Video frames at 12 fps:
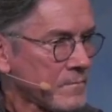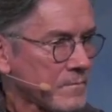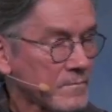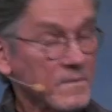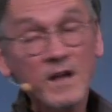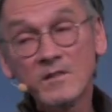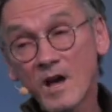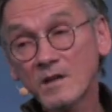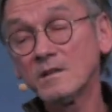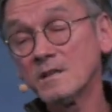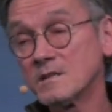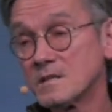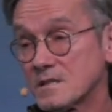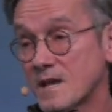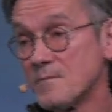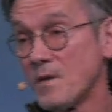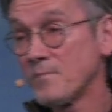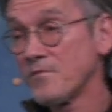Now, luckily, this
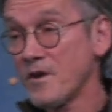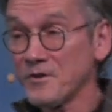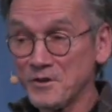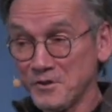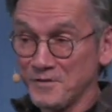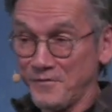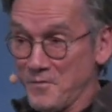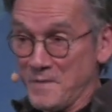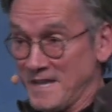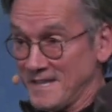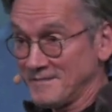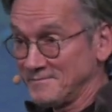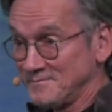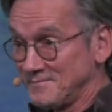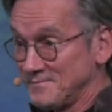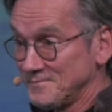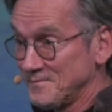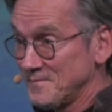came up very good for me
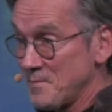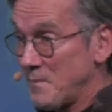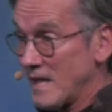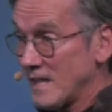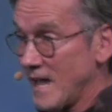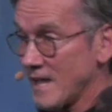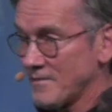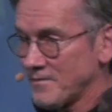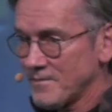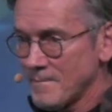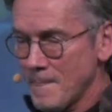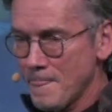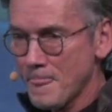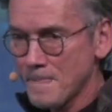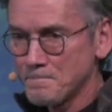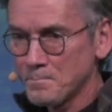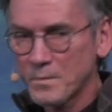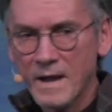in my life.
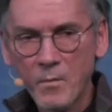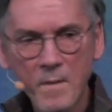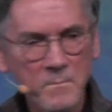But I went